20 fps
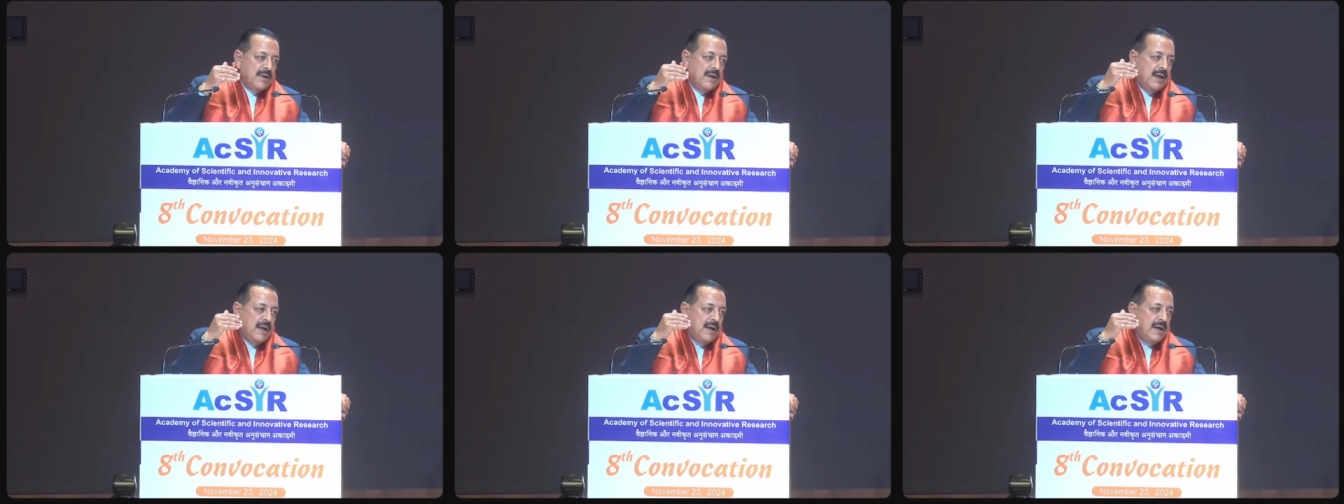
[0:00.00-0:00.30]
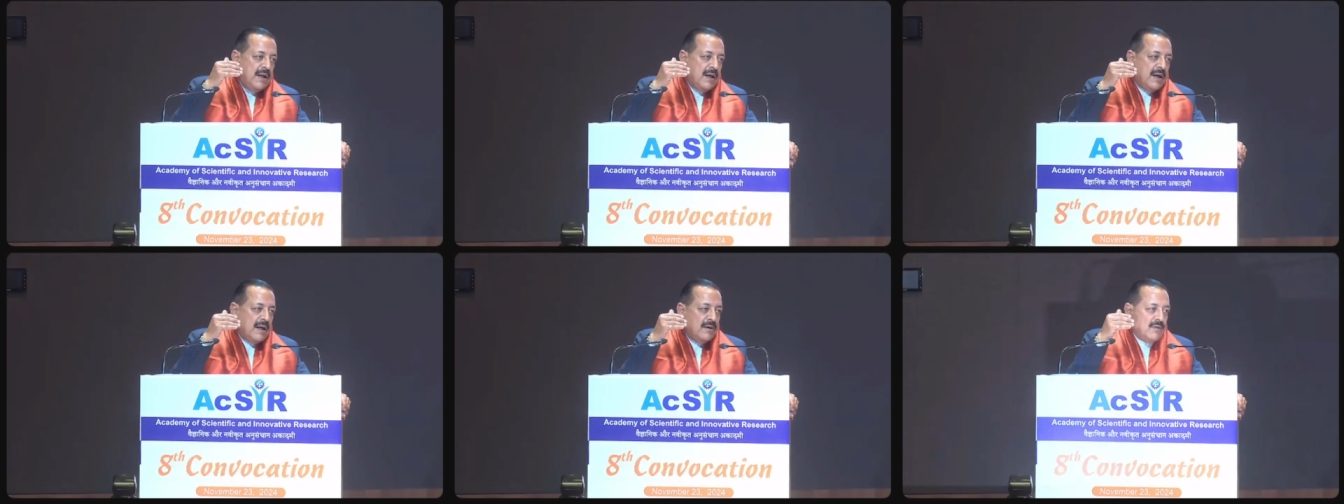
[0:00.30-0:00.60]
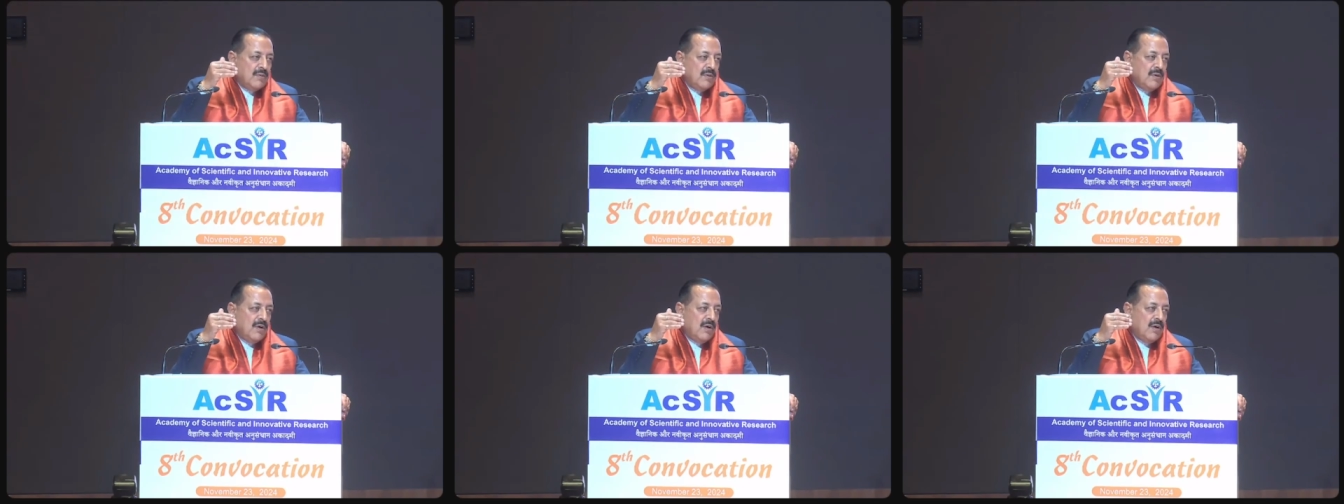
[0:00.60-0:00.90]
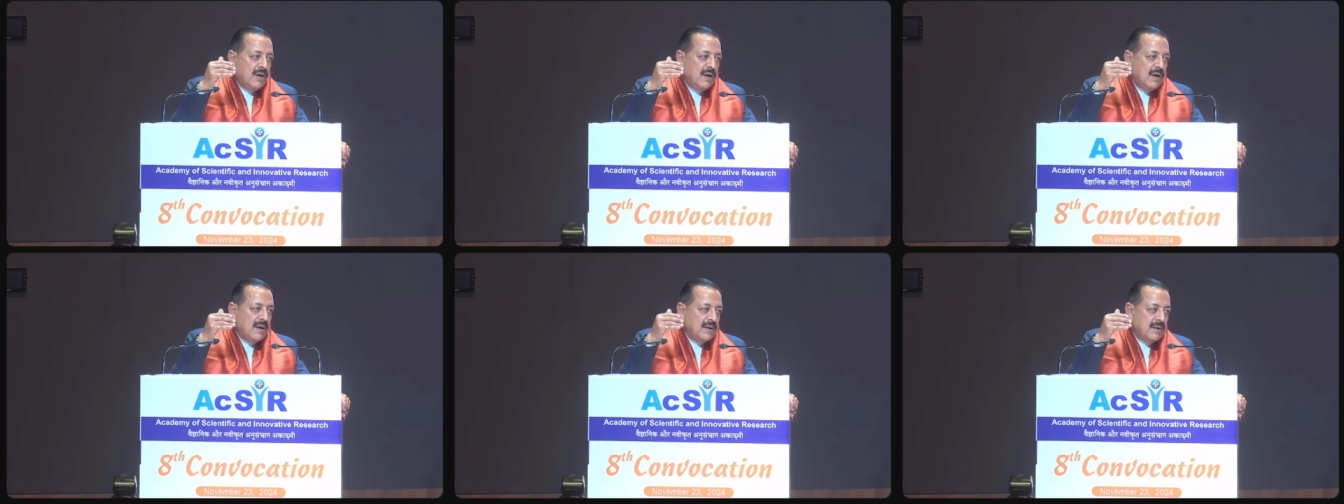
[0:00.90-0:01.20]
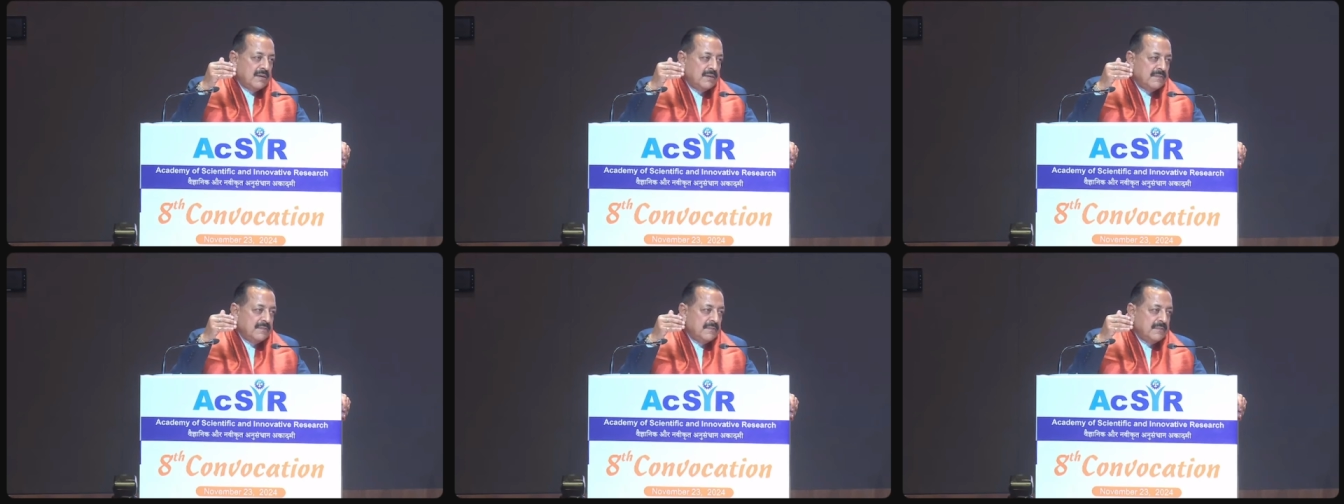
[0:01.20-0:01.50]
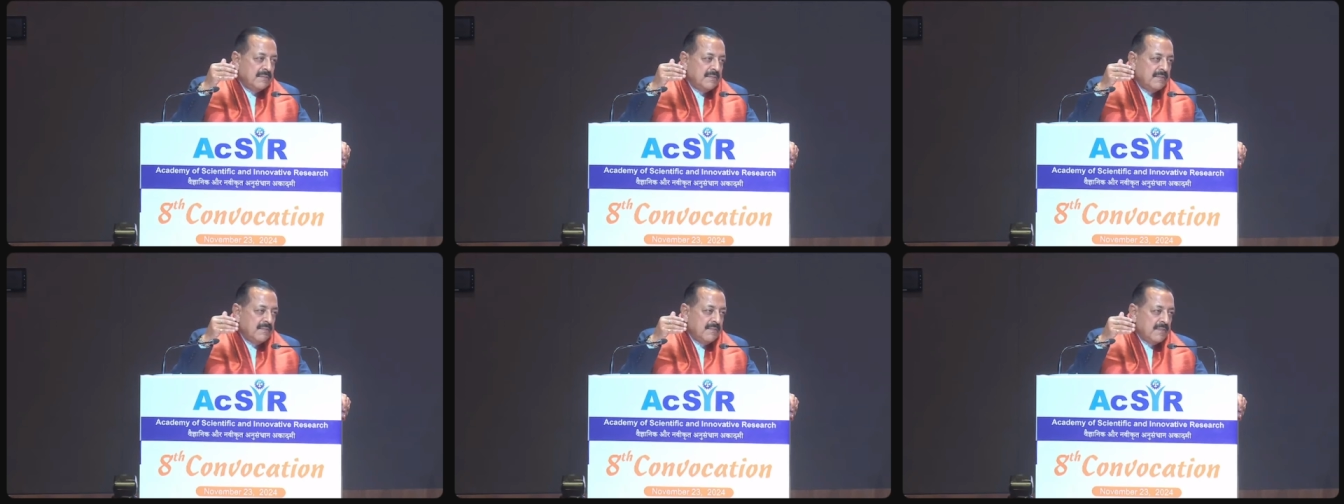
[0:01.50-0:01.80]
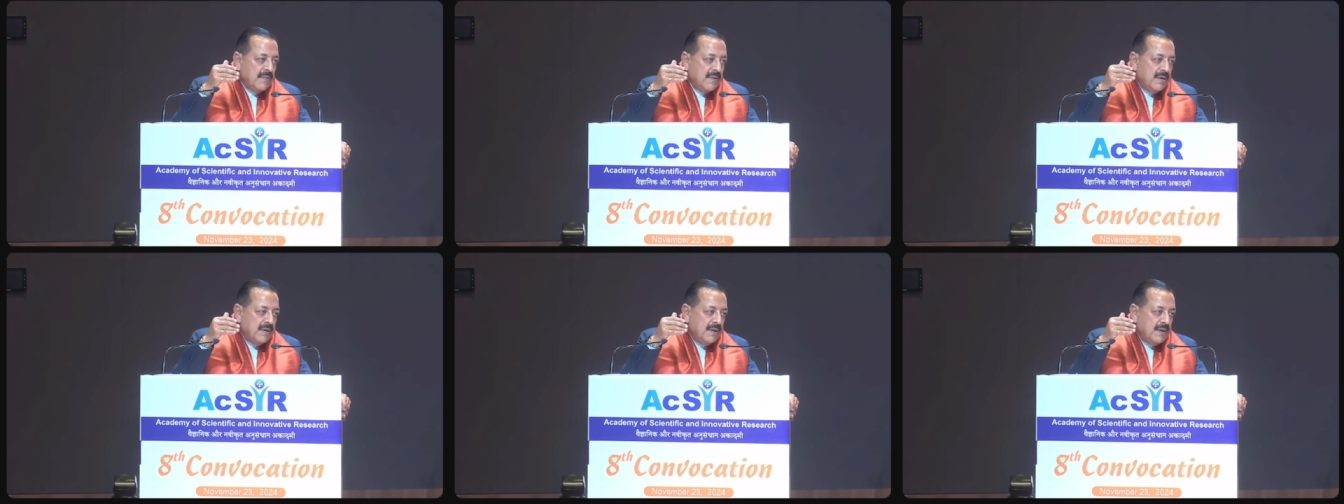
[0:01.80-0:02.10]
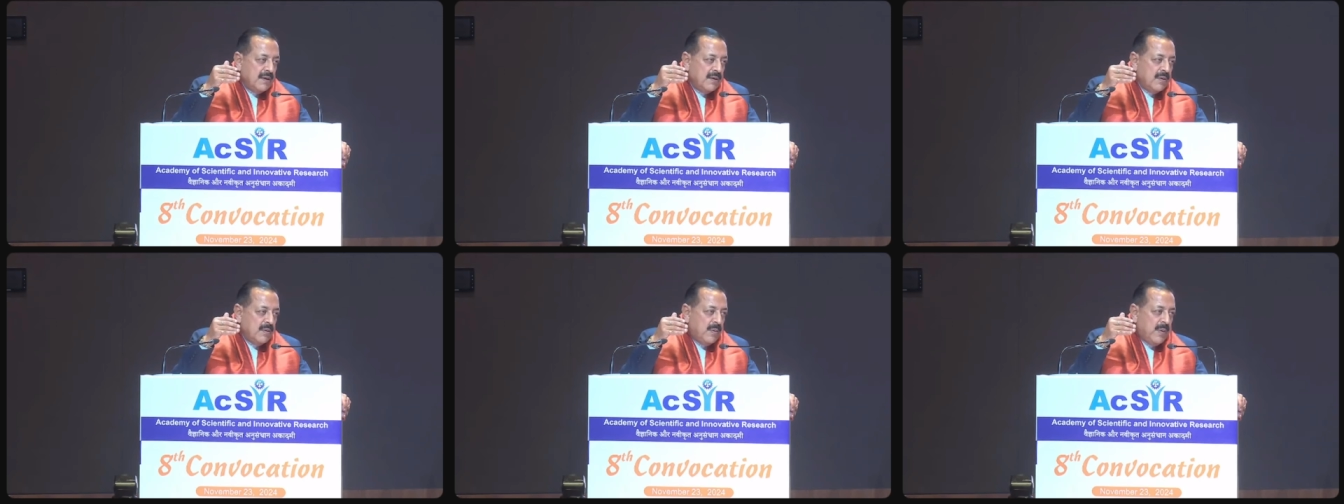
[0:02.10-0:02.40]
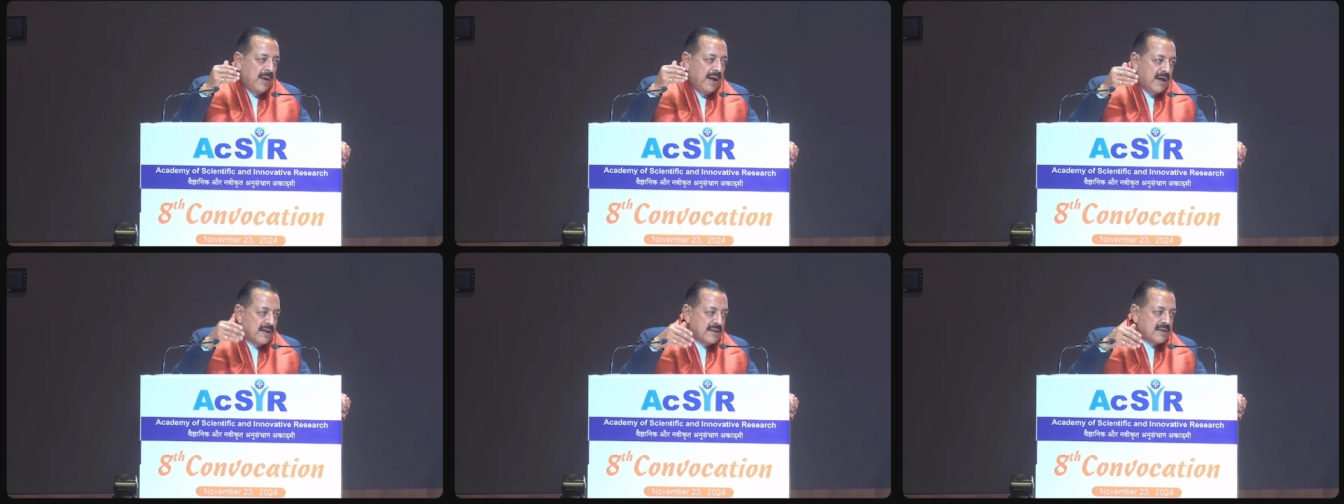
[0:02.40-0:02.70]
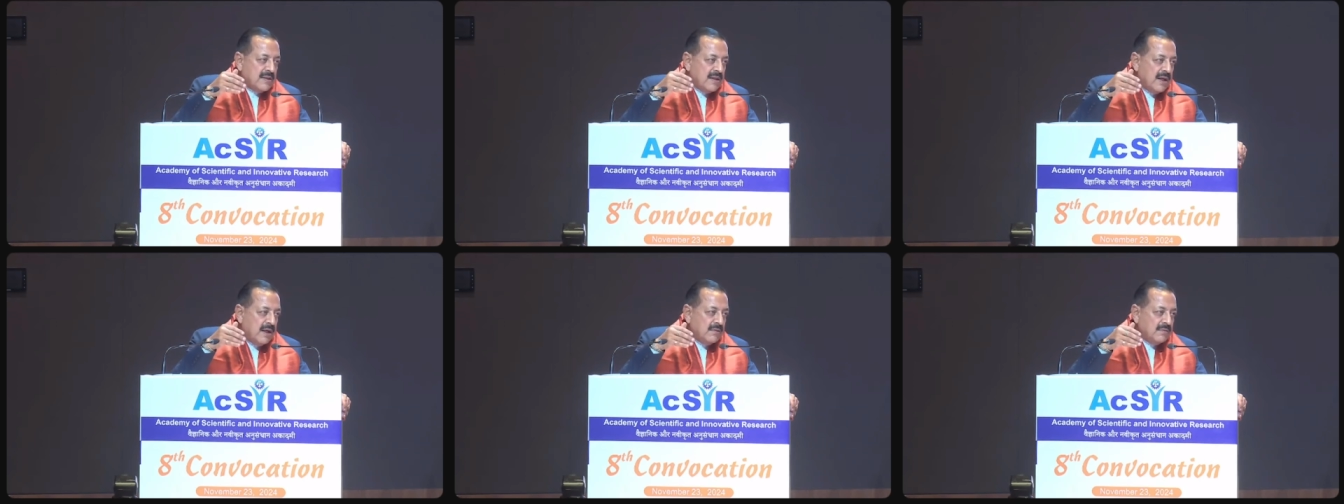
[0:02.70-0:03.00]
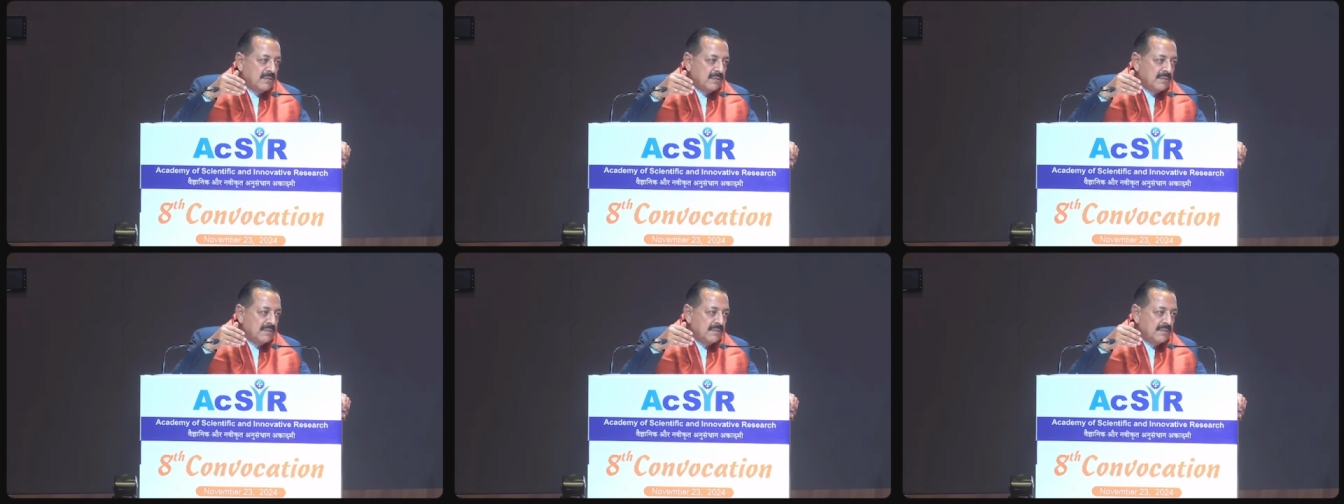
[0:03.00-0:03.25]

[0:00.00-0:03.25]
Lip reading: India no longer waits now